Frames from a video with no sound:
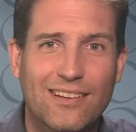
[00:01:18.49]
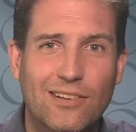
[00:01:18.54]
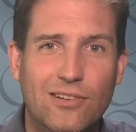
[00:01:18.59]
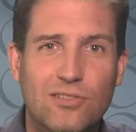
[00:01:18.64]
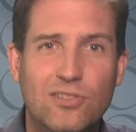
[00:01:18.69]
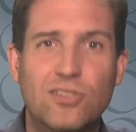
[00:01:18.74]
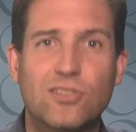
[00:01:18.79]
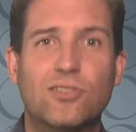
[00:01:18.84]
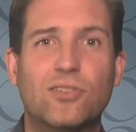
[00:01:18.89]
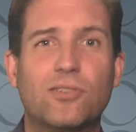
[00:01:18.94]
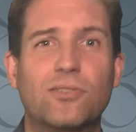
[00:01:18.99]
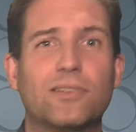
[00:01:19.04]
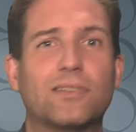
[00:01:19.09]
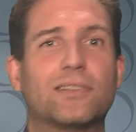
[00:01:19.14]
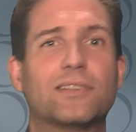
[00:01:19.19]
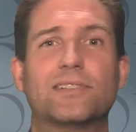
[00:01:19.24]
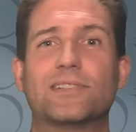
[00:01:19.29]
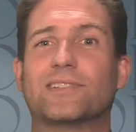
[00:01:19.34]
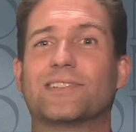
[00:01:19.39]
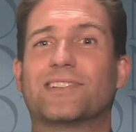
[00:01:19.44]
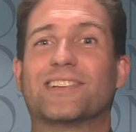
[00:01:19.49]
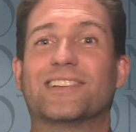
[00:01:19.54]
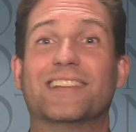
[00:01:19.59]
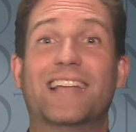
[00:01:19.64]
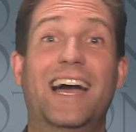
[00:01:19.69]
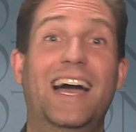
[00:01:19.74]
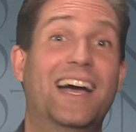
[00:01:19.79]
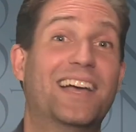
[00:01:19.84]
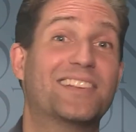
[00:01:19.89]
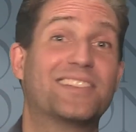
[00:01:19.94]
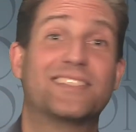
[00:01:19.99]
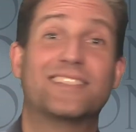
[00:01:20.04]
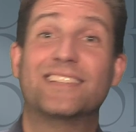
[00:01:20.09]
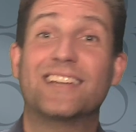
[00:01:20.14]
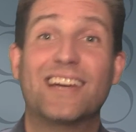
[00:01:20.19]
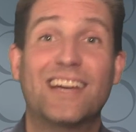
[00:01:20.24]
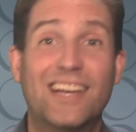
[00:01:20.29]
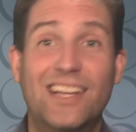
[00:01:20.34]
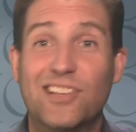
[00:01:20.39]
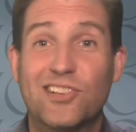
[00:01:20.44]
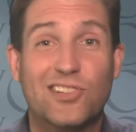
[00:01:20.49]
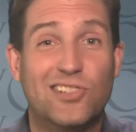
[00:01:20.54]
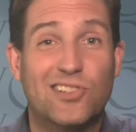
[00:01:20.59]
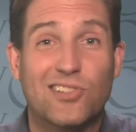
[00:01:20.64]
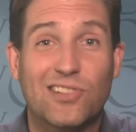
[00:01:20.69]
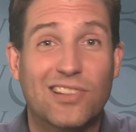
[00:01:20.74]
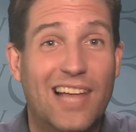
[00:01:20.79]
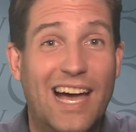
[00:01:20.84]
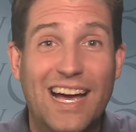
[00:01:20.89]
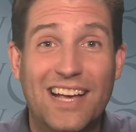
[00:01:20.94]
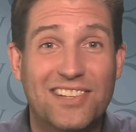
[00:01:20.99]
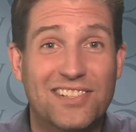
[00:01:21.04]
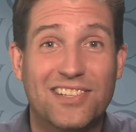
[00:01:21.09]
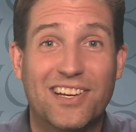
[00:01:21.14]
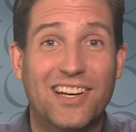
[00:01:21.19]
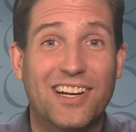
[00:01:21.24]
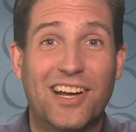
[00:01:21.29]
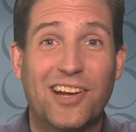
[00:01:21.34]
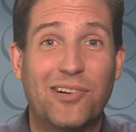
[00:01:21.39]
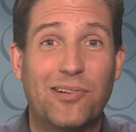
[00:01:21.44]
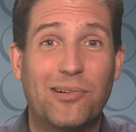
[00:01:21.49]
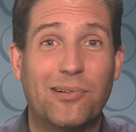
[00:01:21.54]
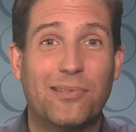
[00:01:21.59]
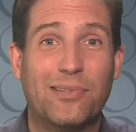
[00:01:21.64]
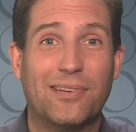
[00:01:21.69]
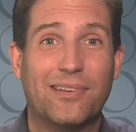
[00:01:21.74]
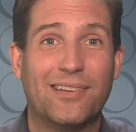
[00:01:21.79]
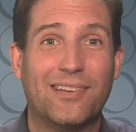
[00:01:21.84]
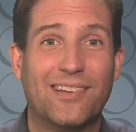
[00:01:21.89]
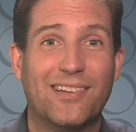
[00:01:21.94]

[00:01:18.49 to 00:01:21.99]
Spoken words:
Don't you know that this is the last day, this is your last night on earth?